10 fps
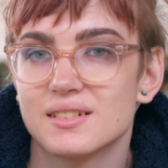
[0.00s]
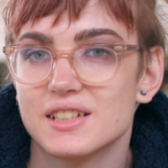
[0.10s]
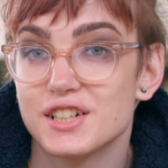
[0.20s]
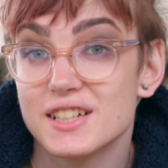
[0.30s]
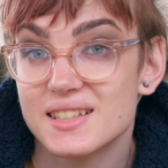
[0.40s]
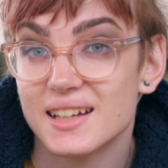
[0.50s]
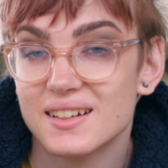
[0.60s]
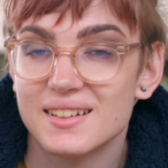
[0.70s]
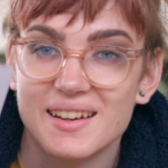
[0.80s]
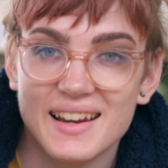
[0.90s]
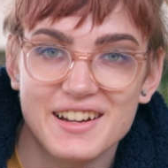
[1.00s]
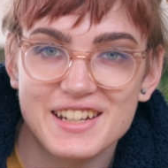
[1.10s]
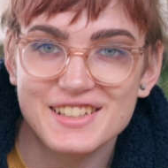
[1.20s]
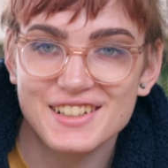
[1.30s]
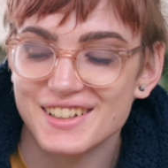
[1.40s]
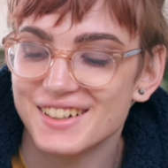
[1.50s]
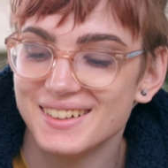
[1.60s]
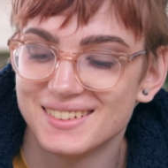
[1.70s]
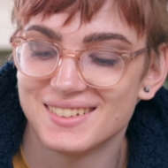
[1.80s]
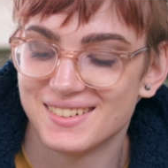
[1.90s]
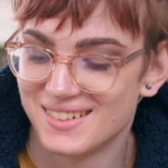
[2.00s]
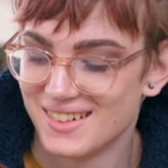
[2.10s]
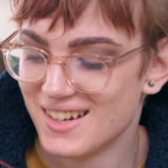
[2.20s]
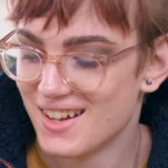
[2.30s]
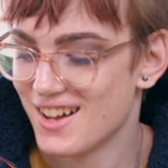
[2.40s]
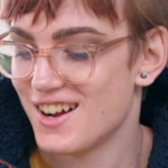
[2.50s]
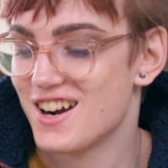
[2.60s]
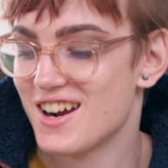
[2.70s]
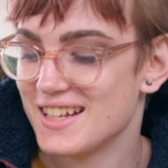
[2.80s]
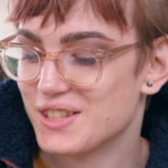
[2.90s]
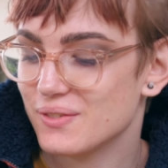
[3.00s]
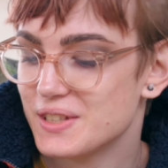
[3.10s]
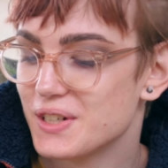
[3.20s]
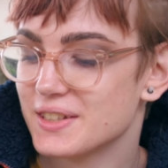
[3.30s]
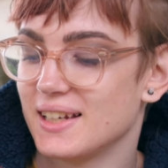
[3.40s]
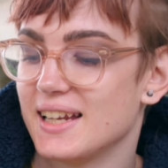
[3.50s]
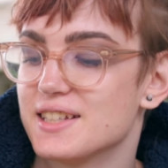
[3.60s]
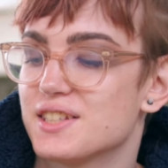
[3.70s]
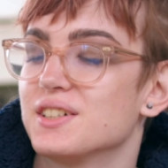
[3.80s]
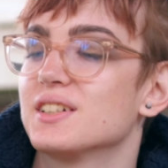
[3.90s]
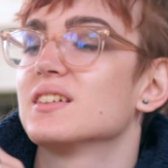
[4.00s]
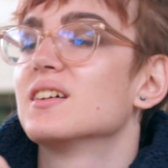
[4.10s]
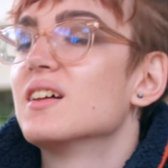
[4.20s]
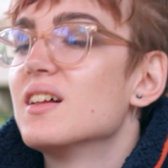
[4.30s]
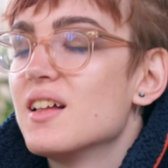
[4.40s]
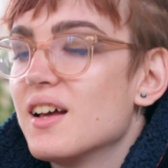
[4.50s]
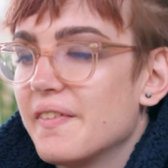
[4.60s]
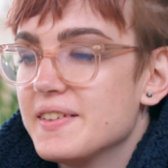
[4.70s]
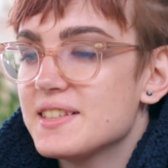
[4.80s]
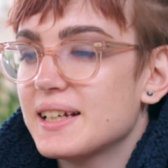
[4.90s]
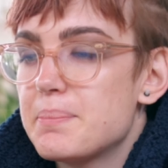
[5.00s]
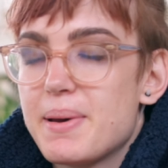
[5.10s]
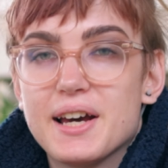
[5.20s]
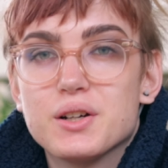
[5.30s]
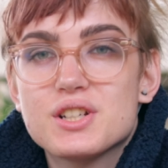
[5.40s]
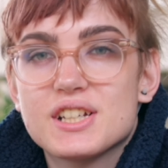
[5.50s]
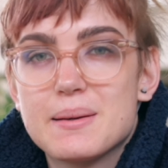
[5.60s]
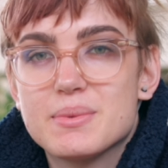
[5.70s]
Don't see it? Now you do. Alright, so first we've got the lens hood. This is like a petal shaped